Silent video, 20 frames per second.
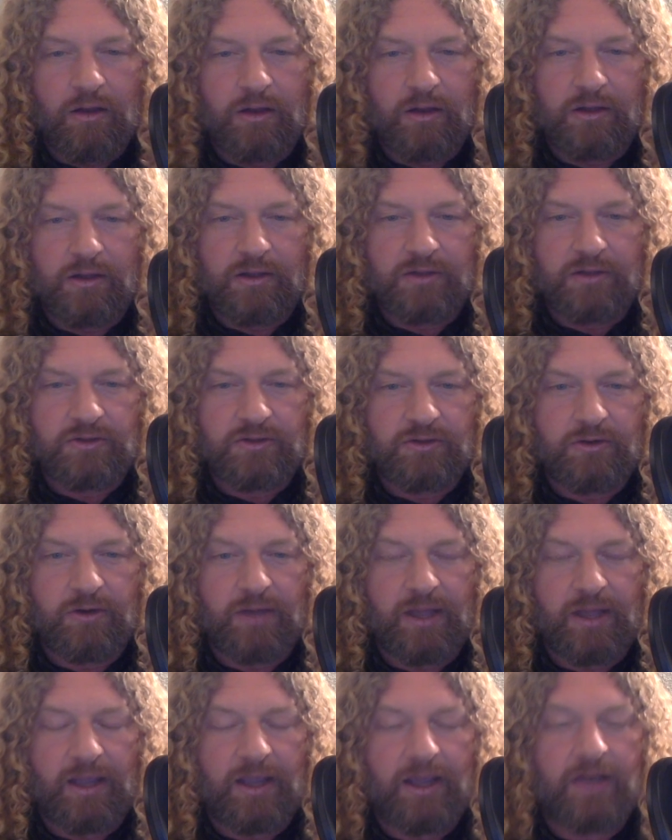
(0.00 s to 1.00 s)
on
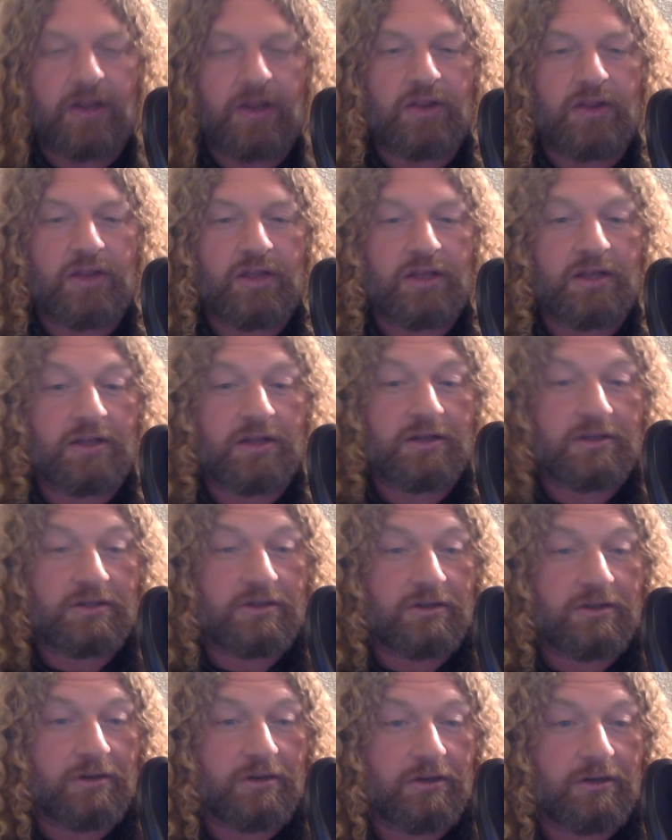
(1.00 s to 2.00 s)
Kickstarter, and the
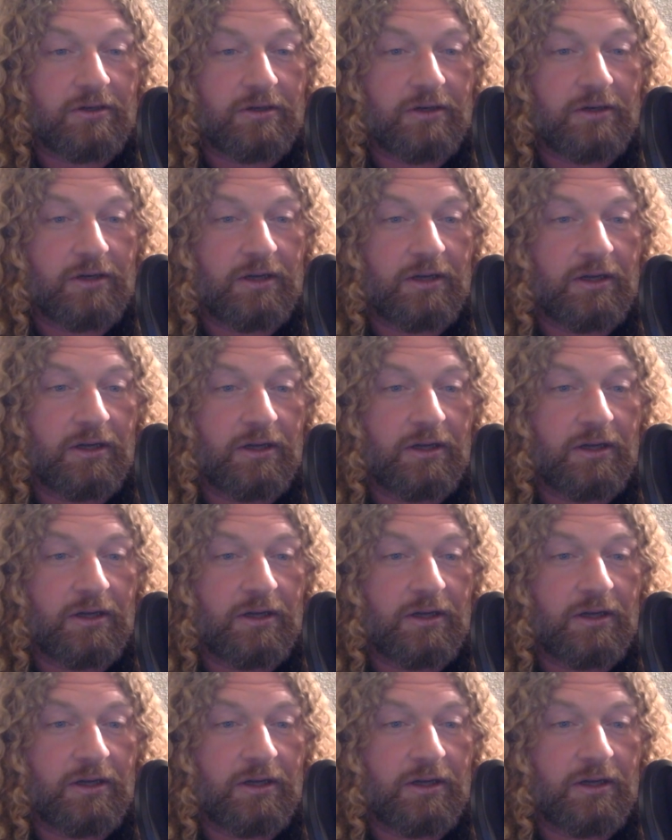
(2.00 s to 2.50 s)
Kickstarter